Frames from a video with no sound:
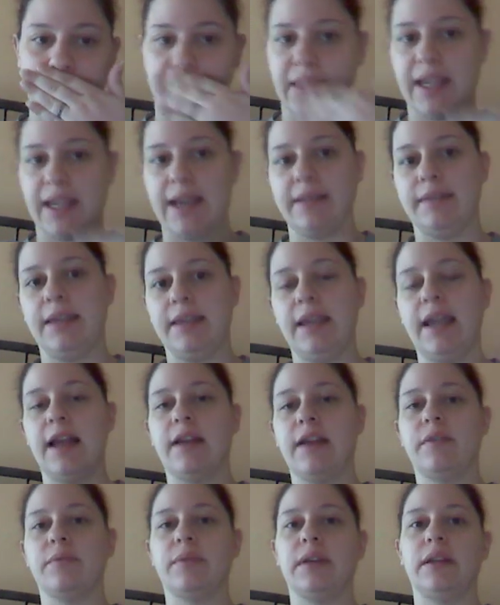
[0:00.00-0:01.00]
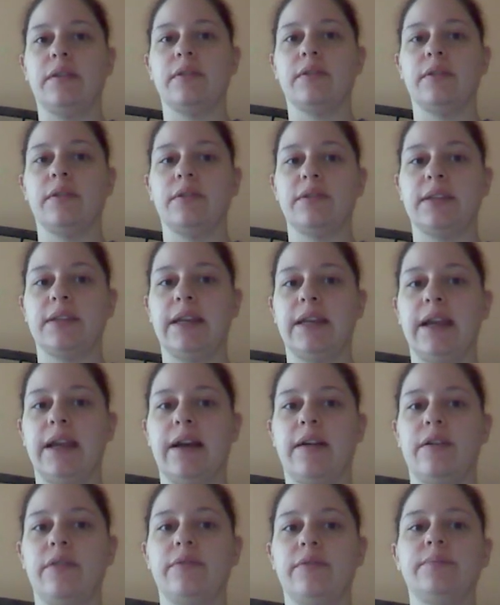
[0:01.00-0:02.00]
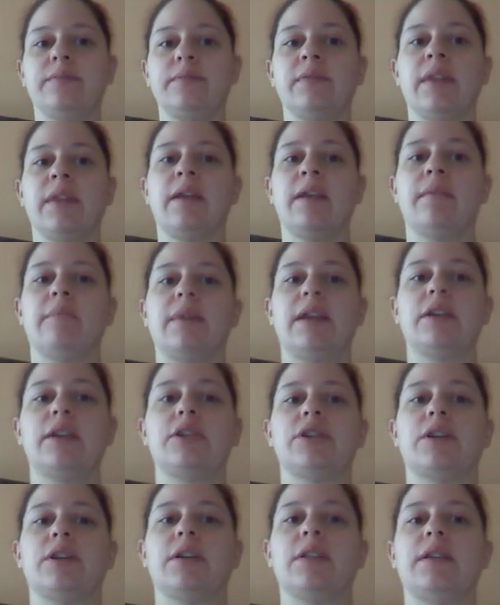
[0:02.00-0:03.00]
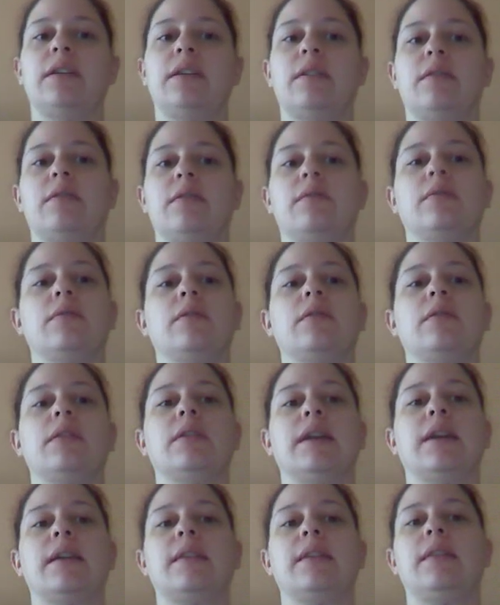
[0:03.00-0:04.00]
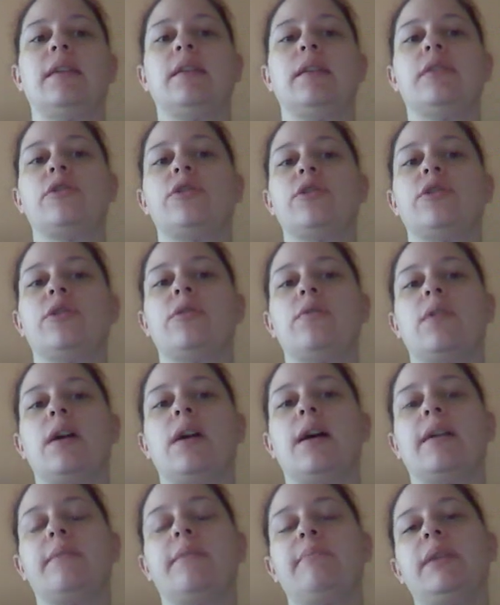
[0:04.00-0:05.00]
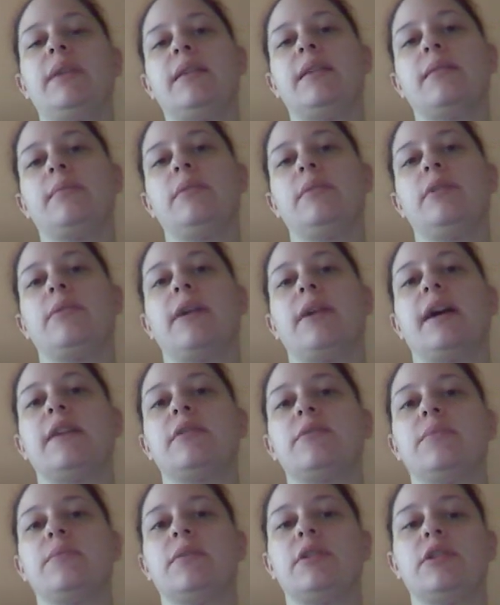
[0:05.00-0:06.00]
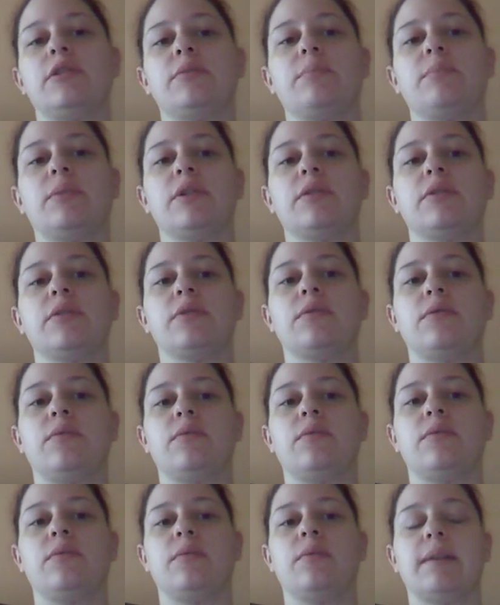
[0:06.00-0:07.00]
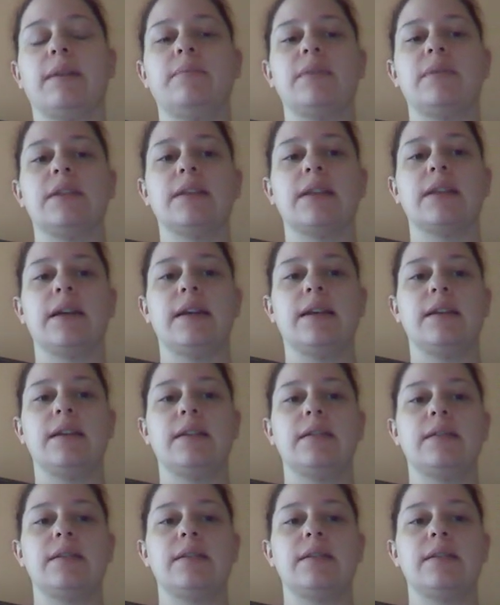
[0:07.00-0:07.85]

at the end when you close it out. Make sure that you click the show on PWS, which is personal website.